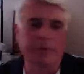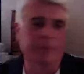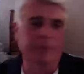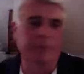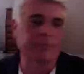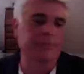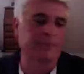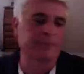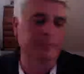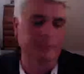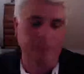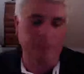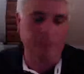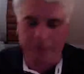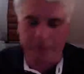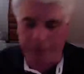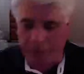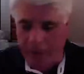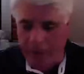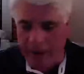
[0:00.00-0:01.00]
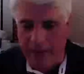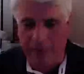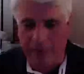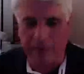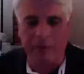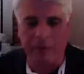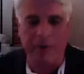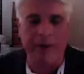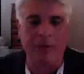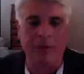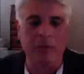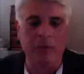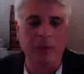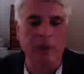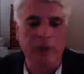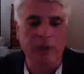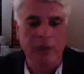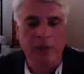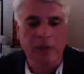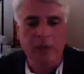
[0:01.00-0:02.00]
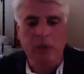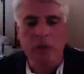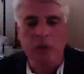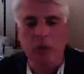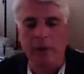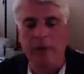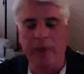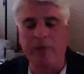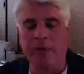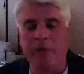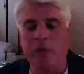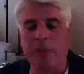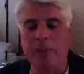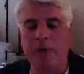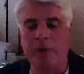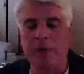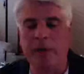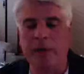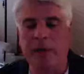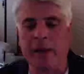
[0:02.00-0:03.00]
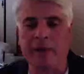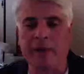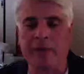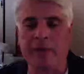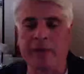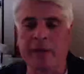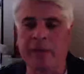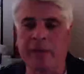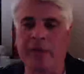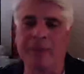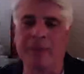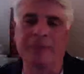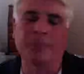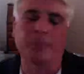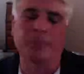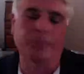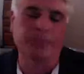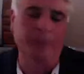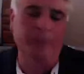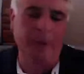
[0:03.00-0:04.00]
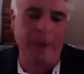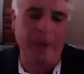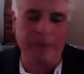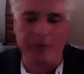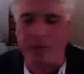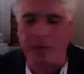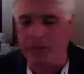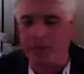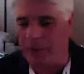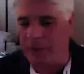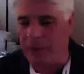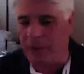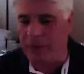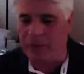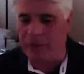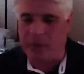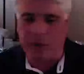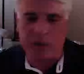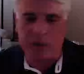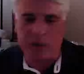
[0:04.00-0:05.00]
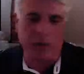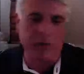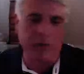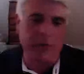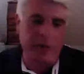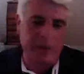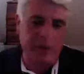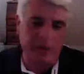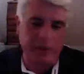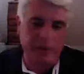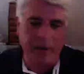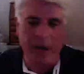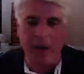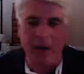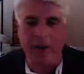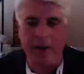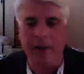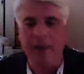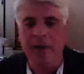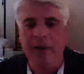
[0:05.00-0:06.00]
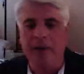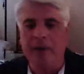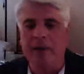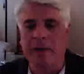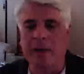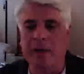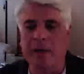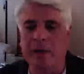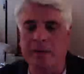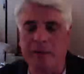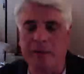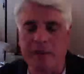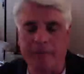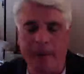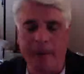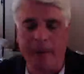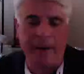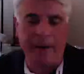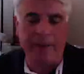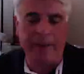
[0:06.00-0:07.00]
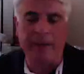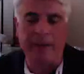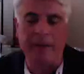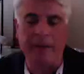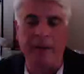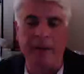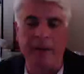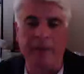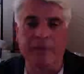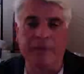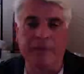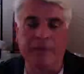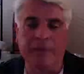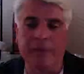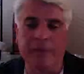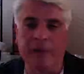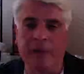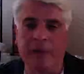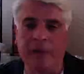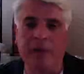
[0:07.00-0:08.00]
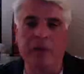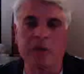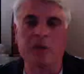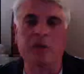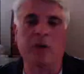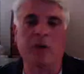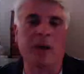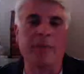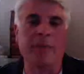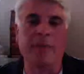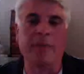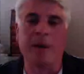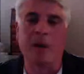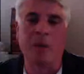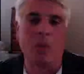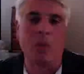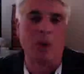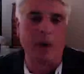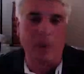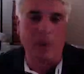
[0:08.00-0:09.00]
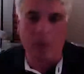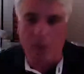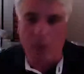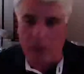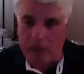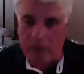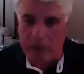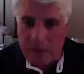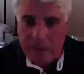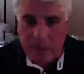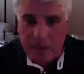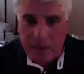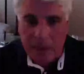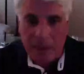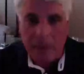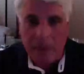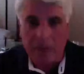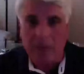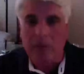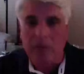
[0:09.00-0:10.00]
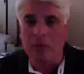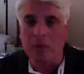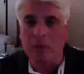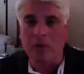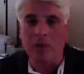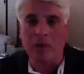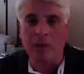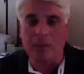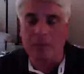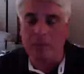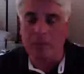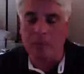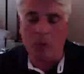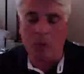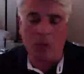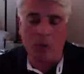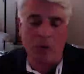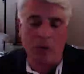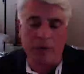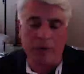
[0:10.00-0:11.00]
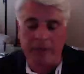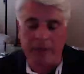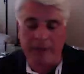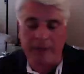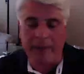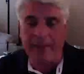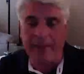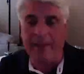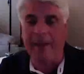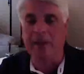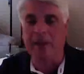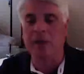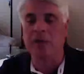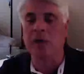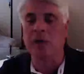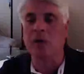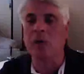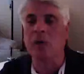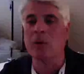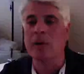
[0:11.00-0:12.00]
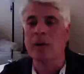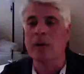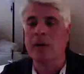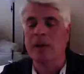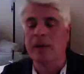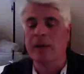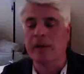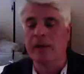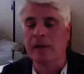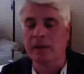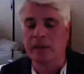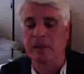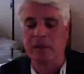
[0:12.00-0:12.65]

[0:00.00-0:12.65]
rough rate of around 24%, given whatever you believe in surveys or not, kids responding that they've at least tried marijuana once or more often than that. So it's